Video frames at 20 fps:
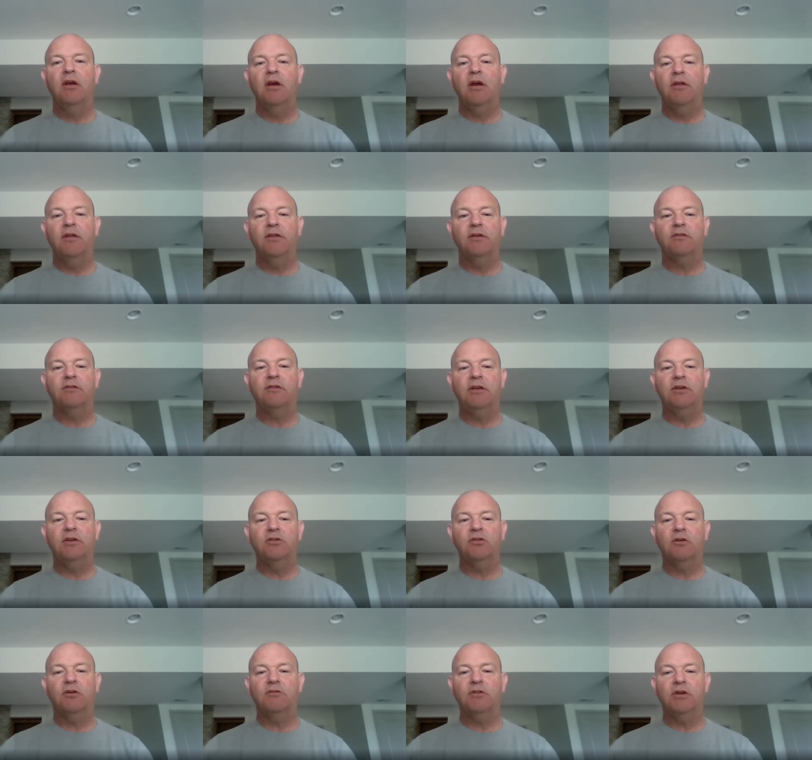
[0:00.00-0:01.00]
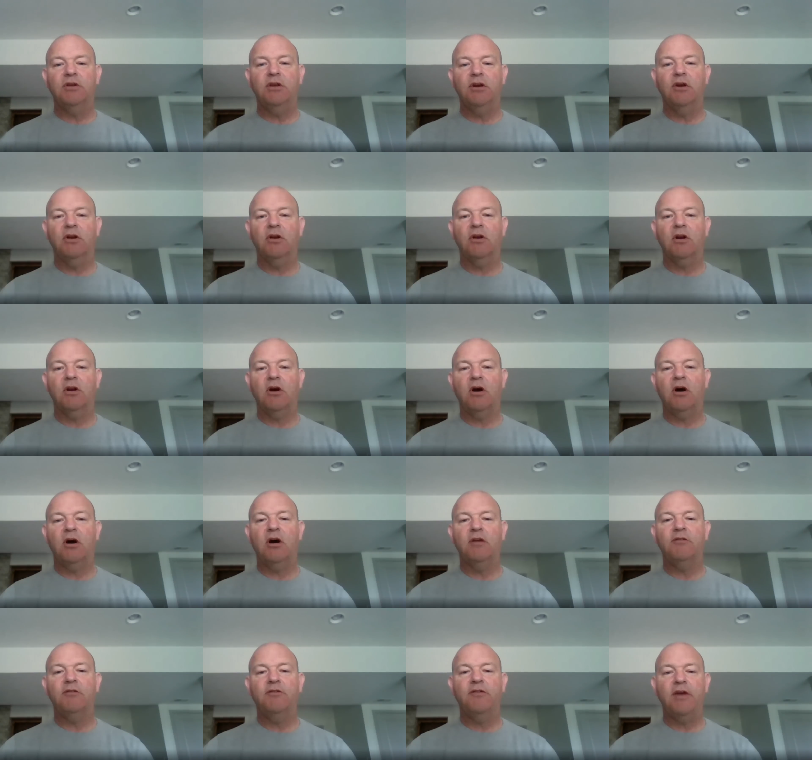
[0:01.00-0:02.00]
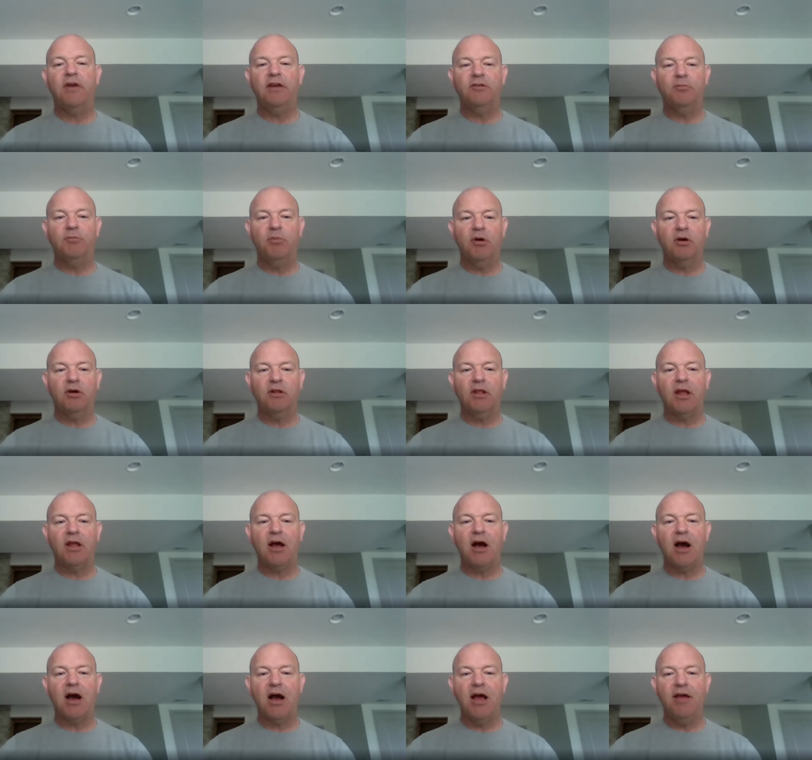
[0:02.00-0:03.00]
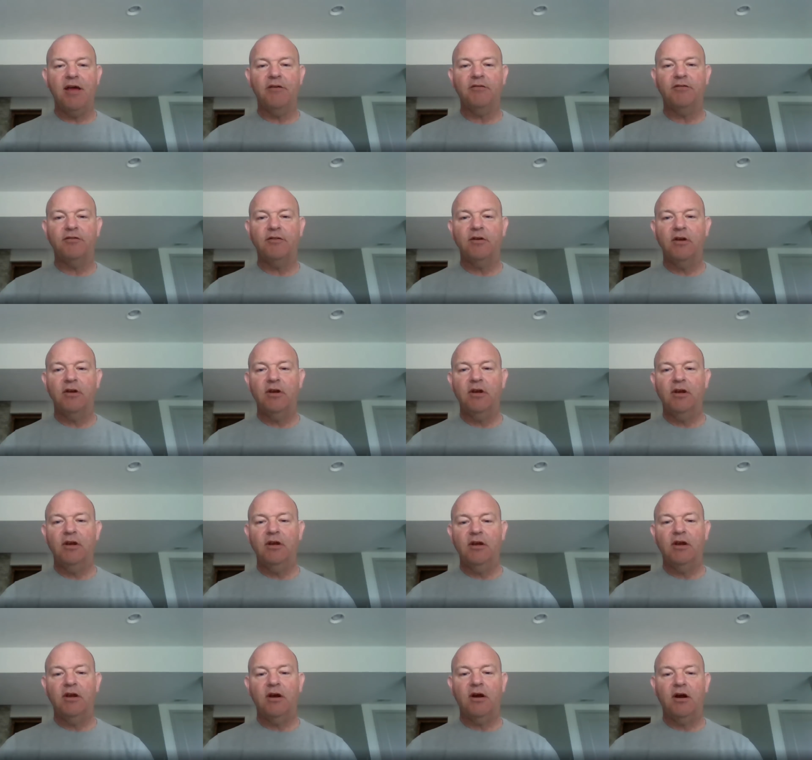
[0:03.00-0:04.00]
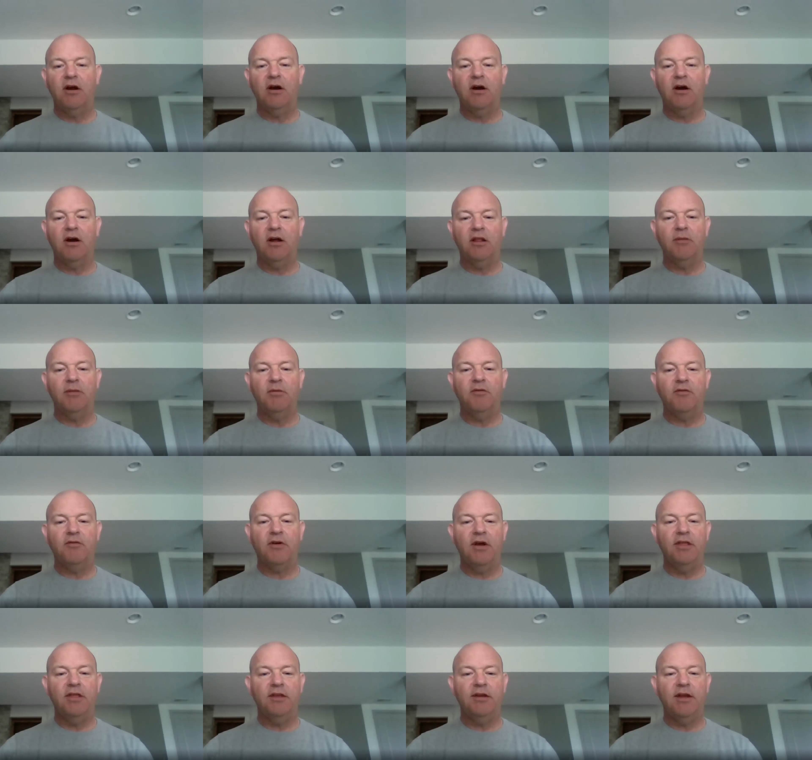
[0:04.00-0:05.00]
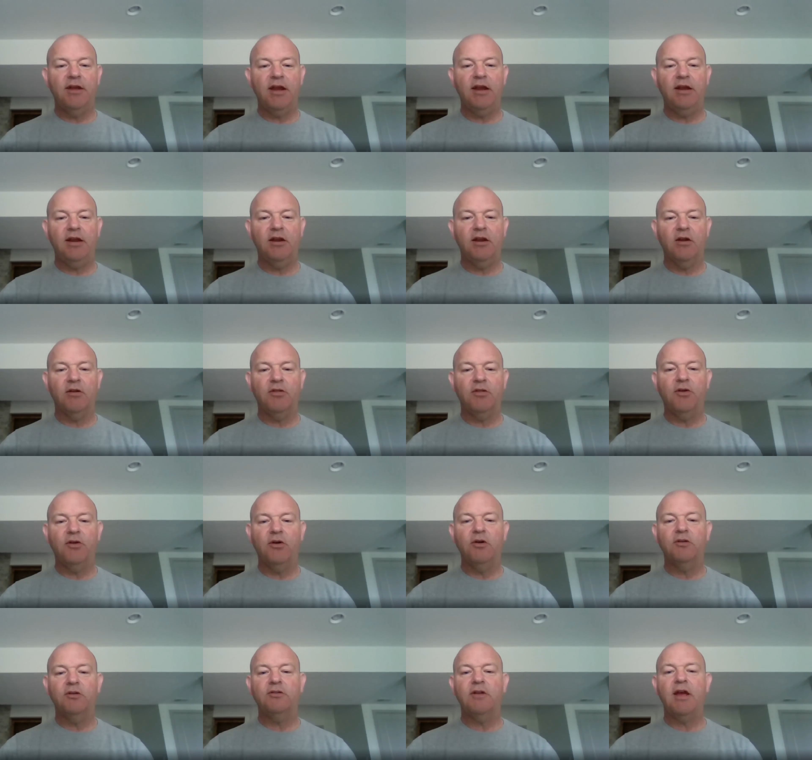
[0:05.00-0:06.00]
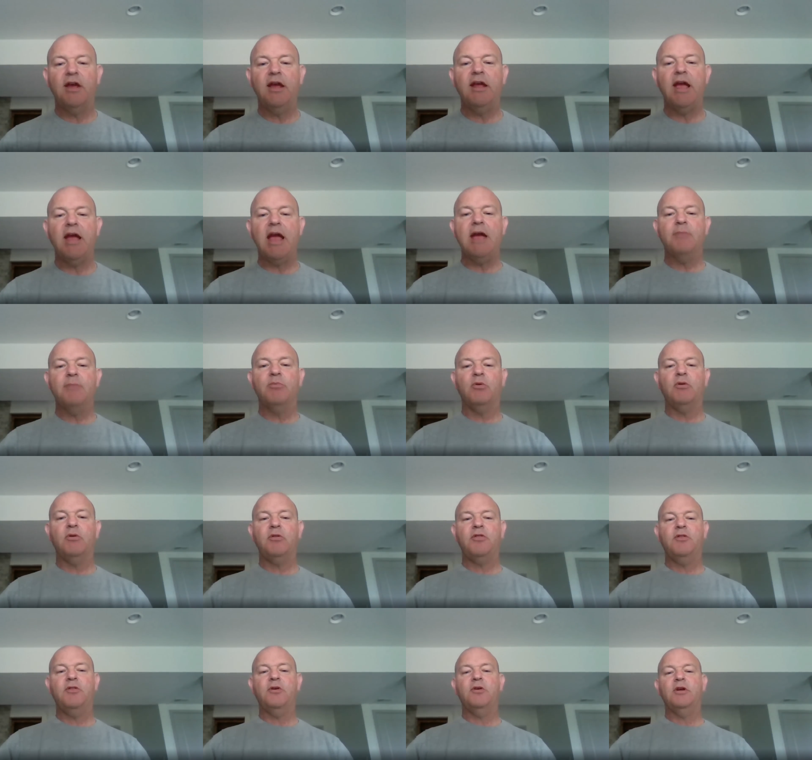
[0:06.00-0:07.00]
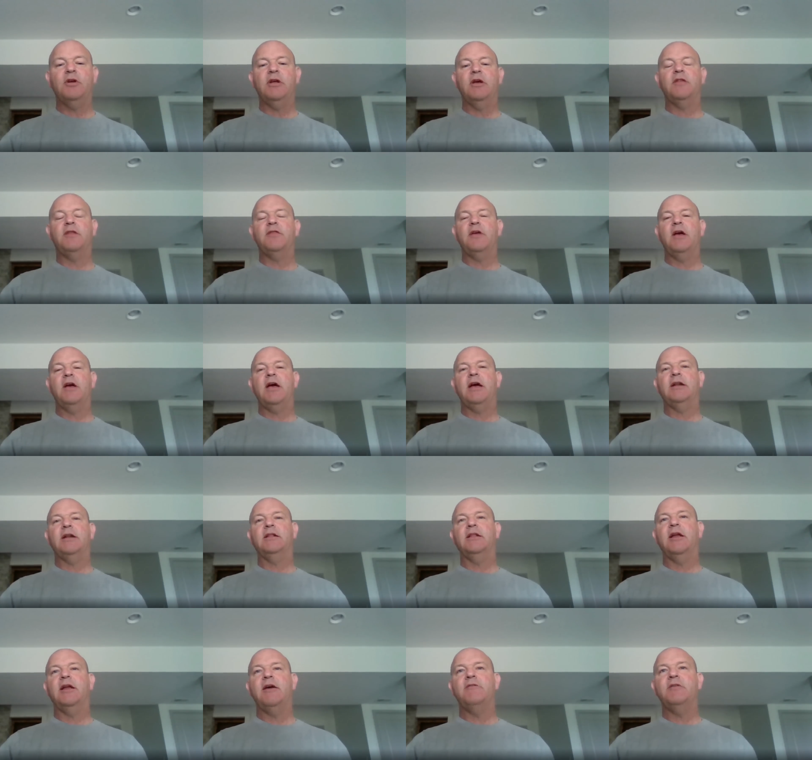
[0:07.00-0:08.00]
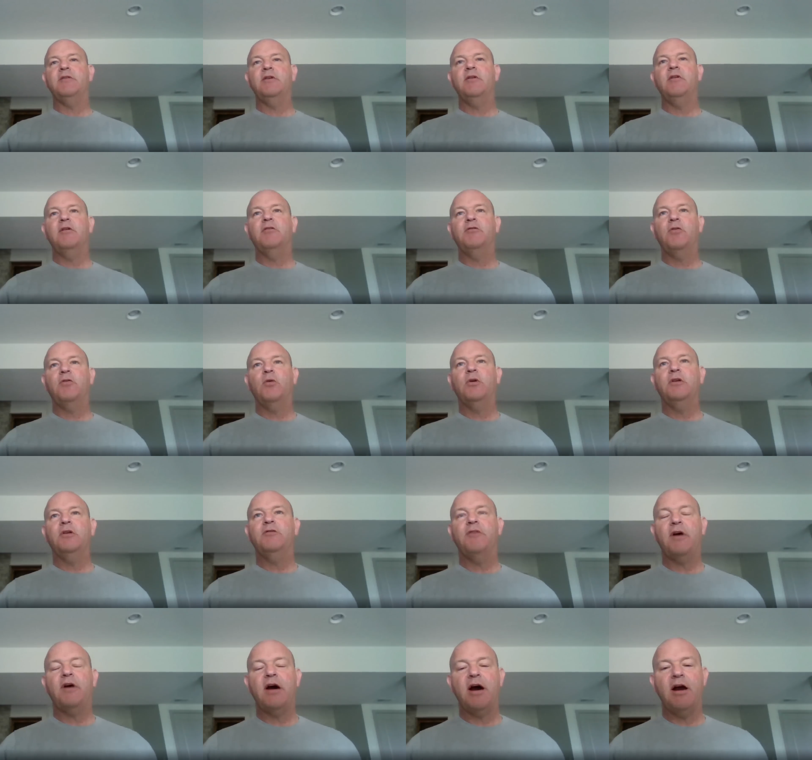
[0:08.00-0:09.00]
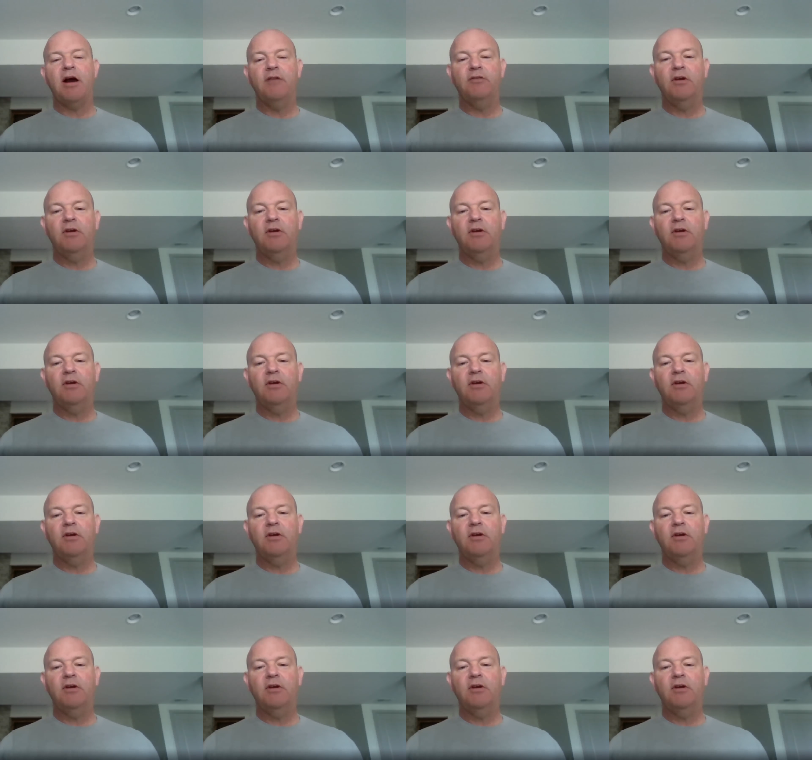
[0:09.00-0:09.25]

this Teacher of the Year on Facebook Live. Let me find the date here. Thursday, April 30th at 11:45.